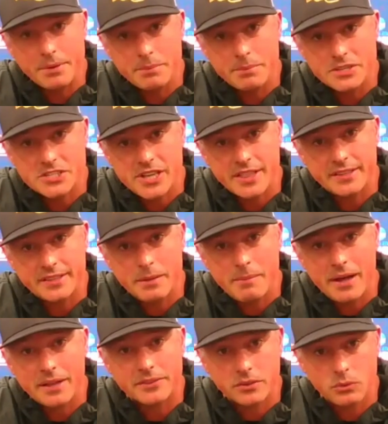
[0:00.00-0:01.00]
to be sending them
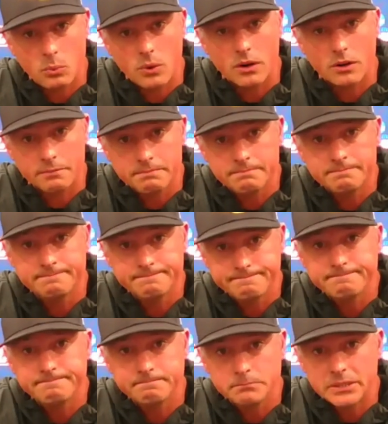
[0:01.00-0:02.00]
out to the world
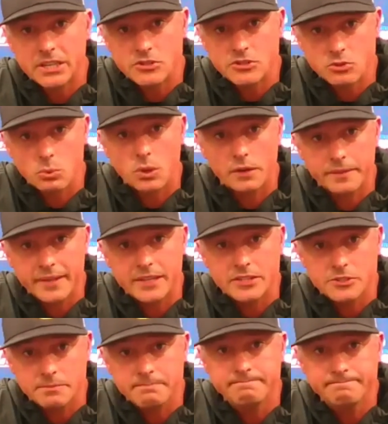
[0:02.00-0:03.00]
because the world
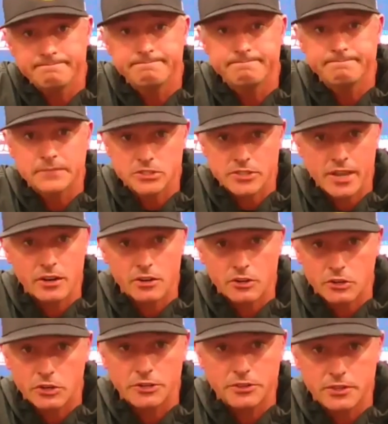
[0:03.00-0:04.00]
needs them, because they are
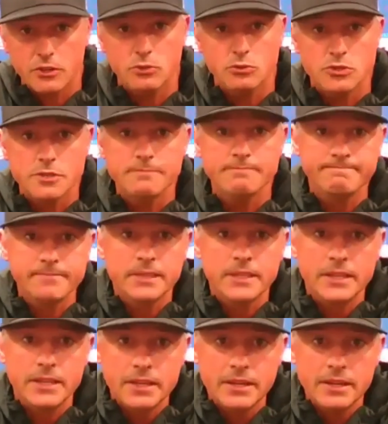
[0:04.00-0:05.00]
good dudes
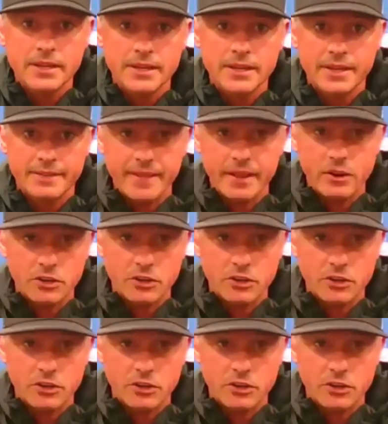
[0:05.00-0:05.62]
and they are